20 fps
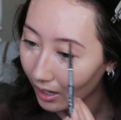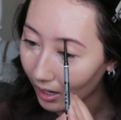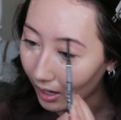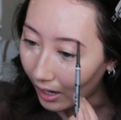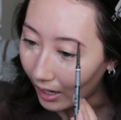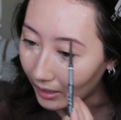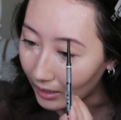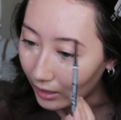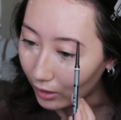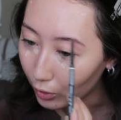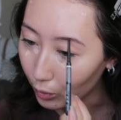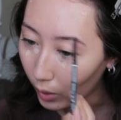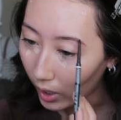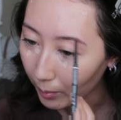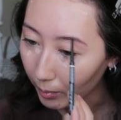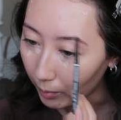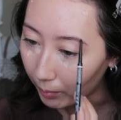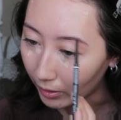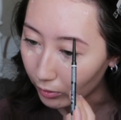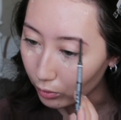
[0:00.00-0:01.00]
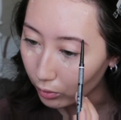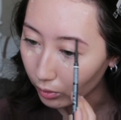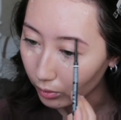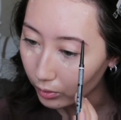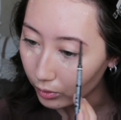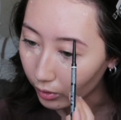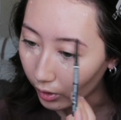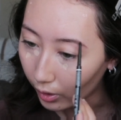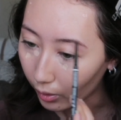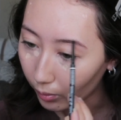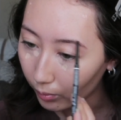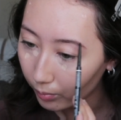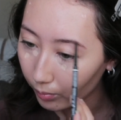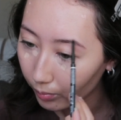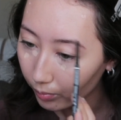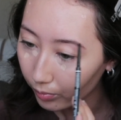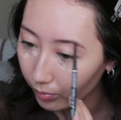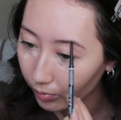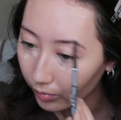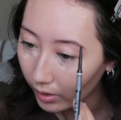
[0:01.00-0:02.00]
I need a new eyebrow pencil, so
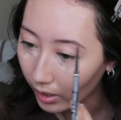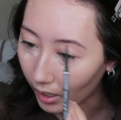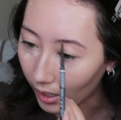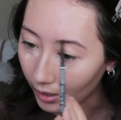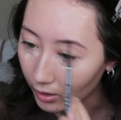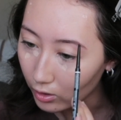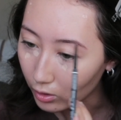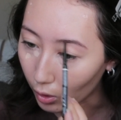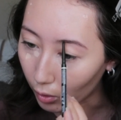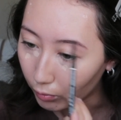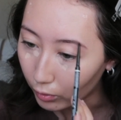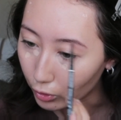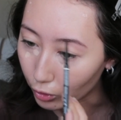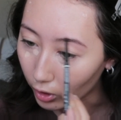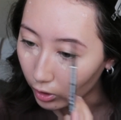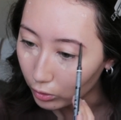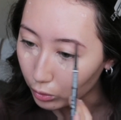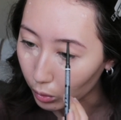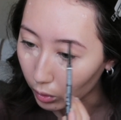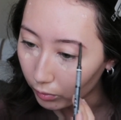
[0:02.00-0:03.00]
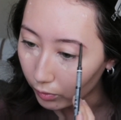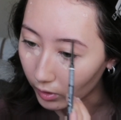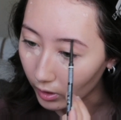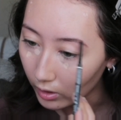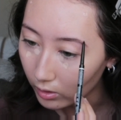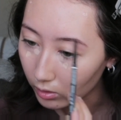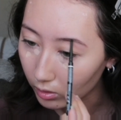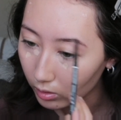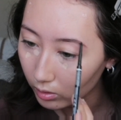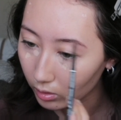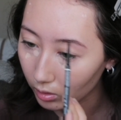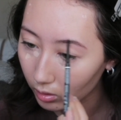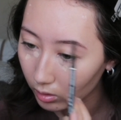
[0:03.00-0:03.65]
I just go for drugstore for these.